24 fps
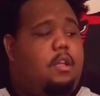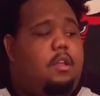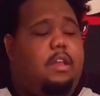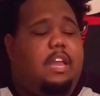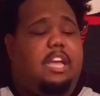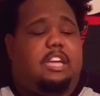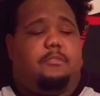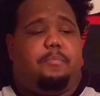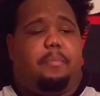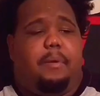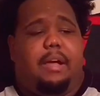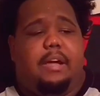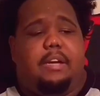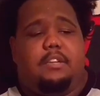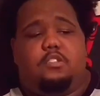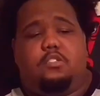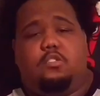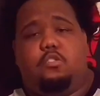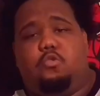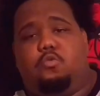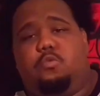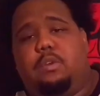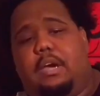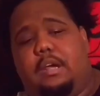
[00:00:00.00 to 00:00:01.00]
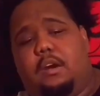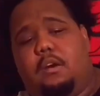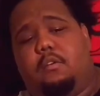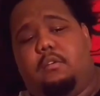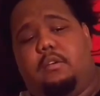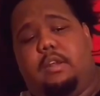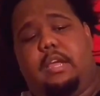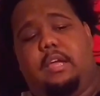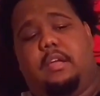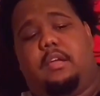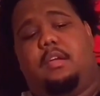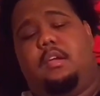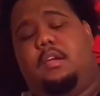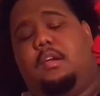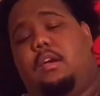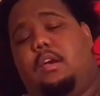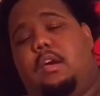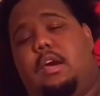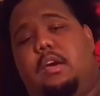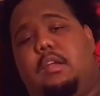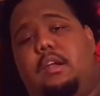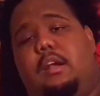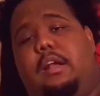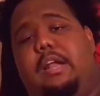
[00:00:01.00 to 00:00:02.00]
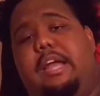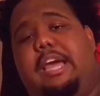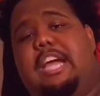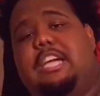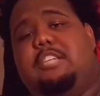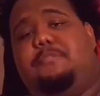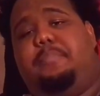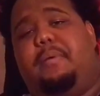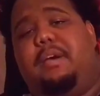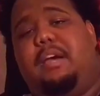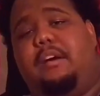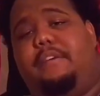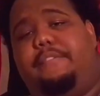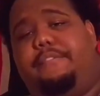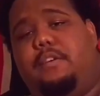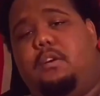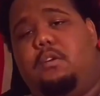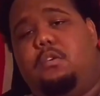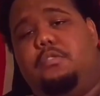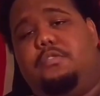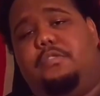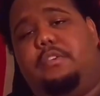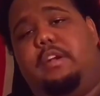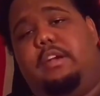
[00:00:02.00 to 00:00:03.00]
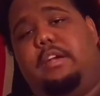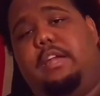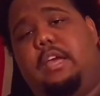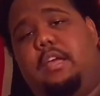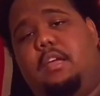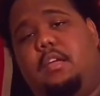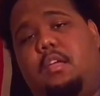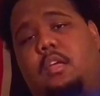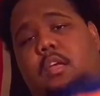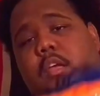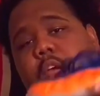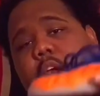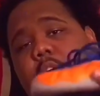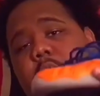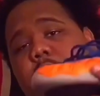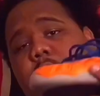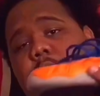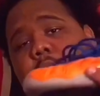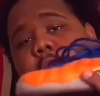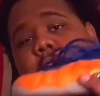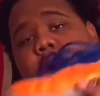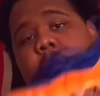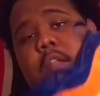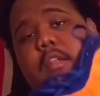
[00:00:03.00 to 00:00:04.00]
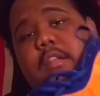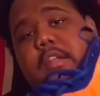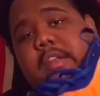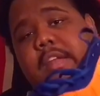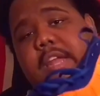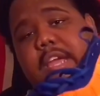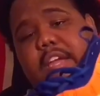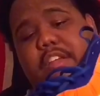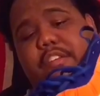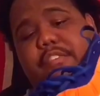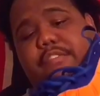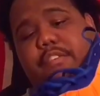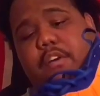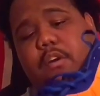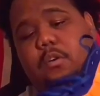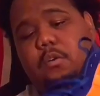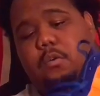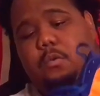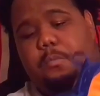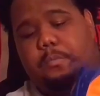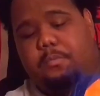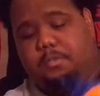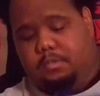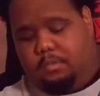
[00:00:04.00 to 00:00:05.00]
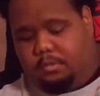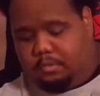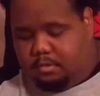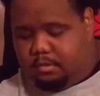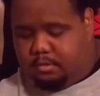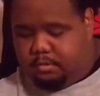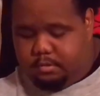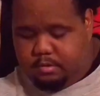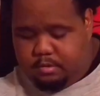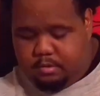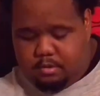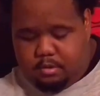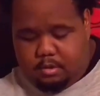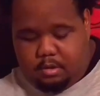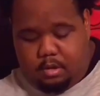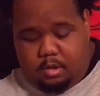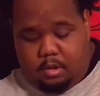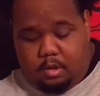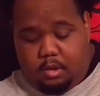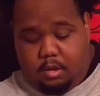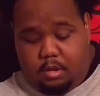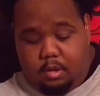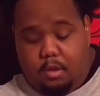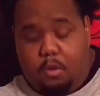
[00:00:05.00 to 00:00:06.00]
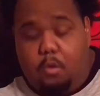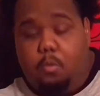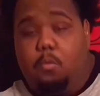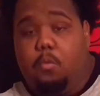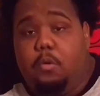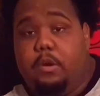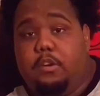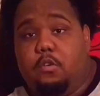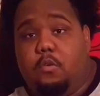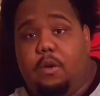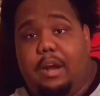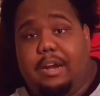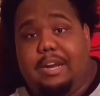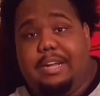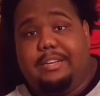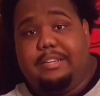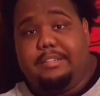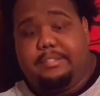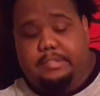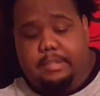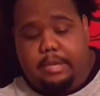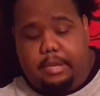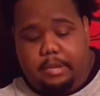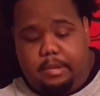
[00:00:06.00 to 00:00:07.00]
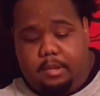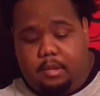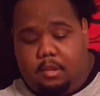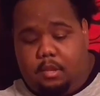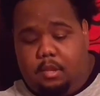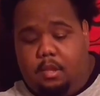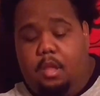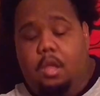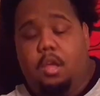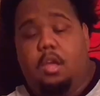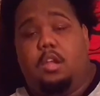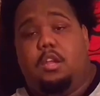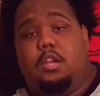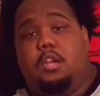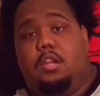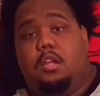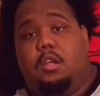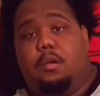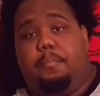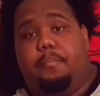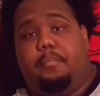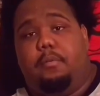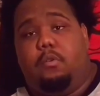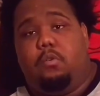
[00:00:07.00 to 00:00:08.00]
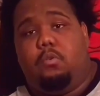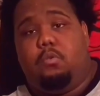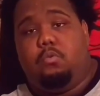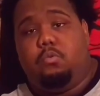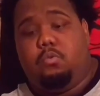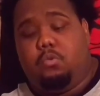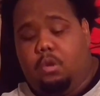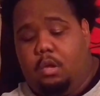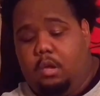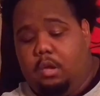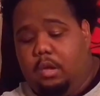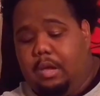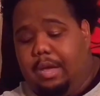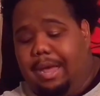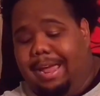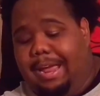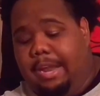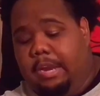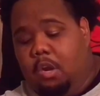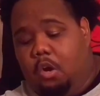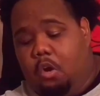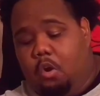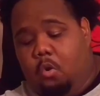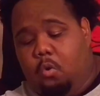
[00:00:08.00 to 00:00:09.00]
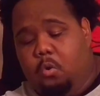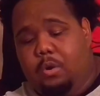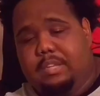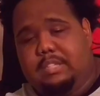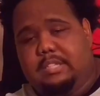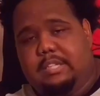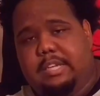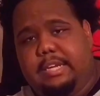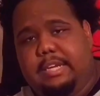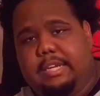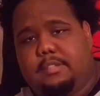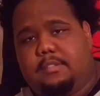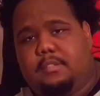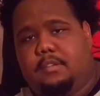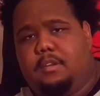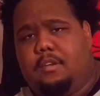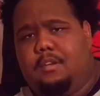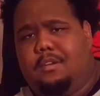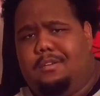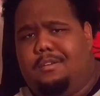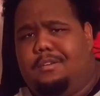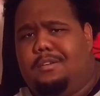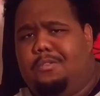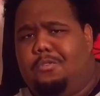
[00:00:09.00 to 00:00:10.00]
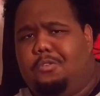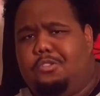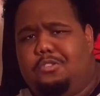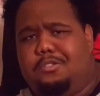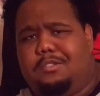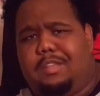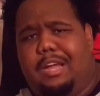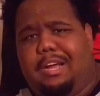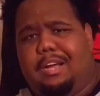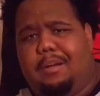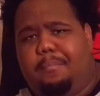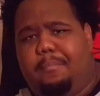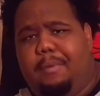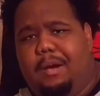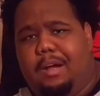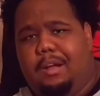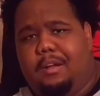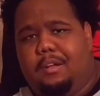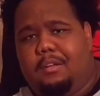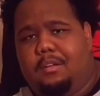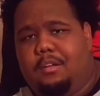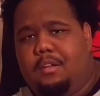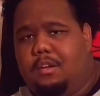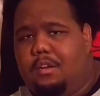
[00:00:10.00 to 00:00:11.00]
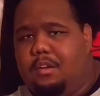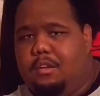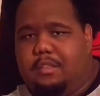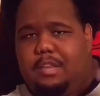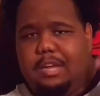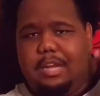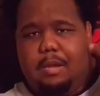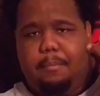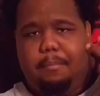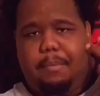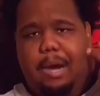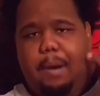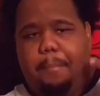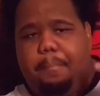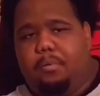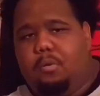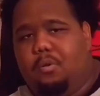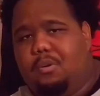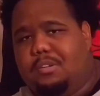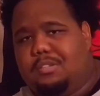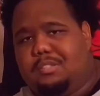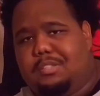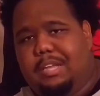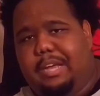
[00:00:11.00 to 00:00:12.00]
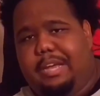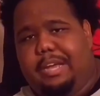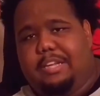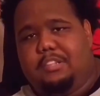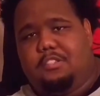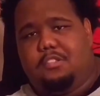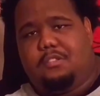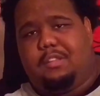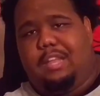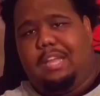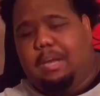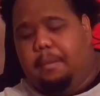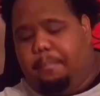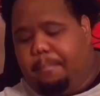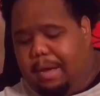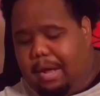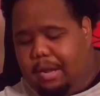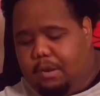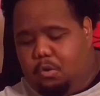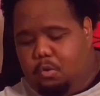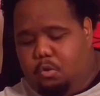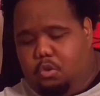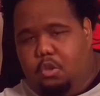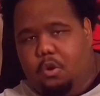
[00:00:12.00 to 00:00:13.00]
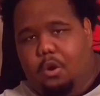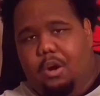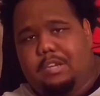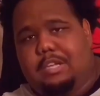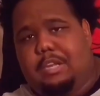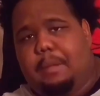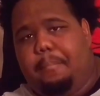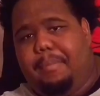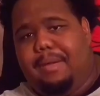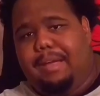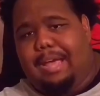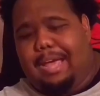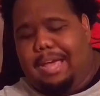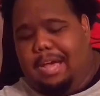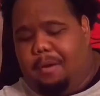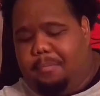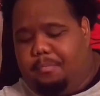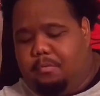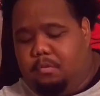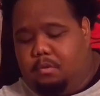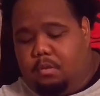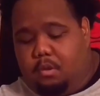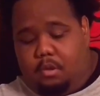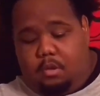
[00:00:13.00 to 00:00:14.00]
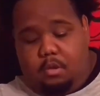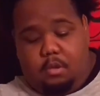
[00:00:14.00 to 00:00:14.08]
Next pair of shoes we got on deck, and the last pair of foams for the day, the Knicks foams. What do I need to say? The blue and the orange hints, what you think about? You think about Porzingis, you think about New York, the Big Apple.